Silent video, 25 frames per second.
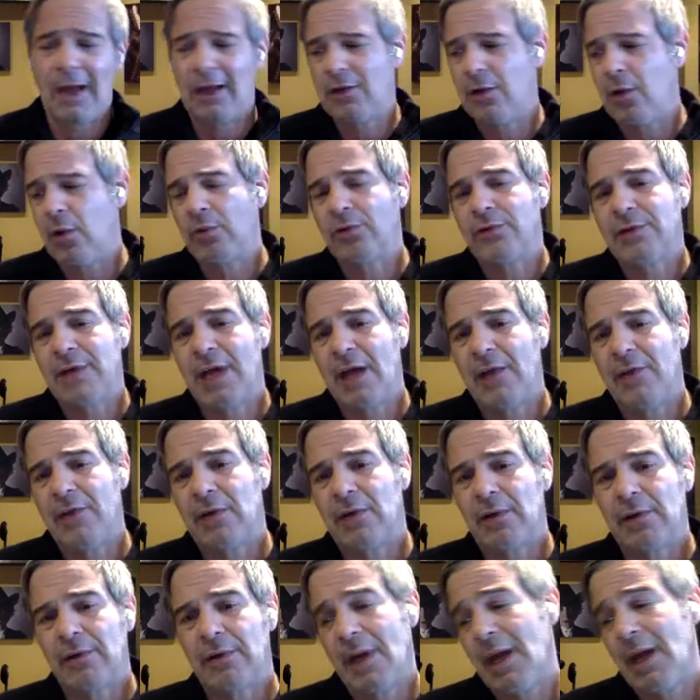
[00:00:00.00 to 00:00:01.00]
had no
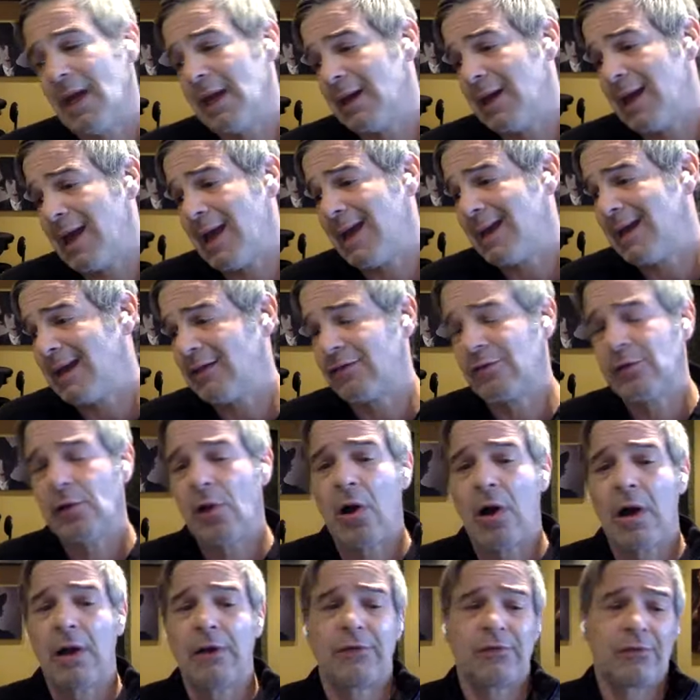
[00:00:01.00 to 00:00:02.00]
tether and, and, and has
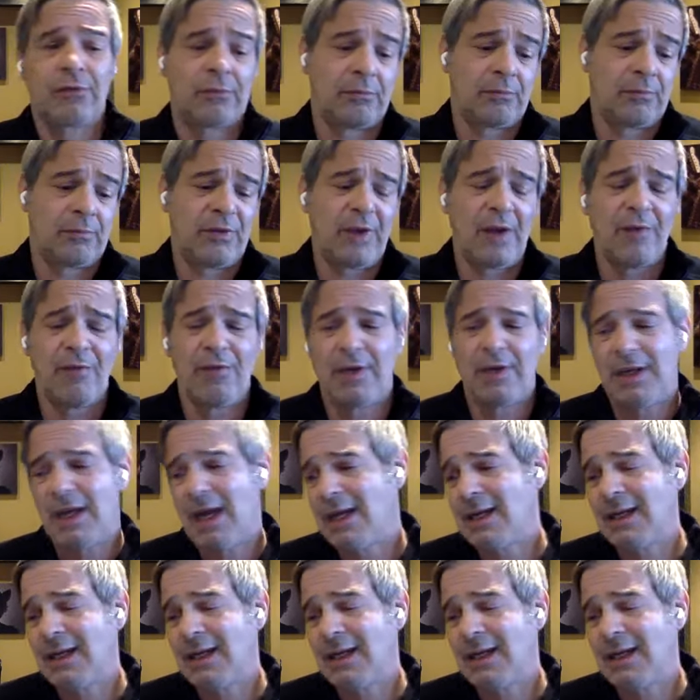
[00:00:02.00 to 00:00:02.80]
lost 70,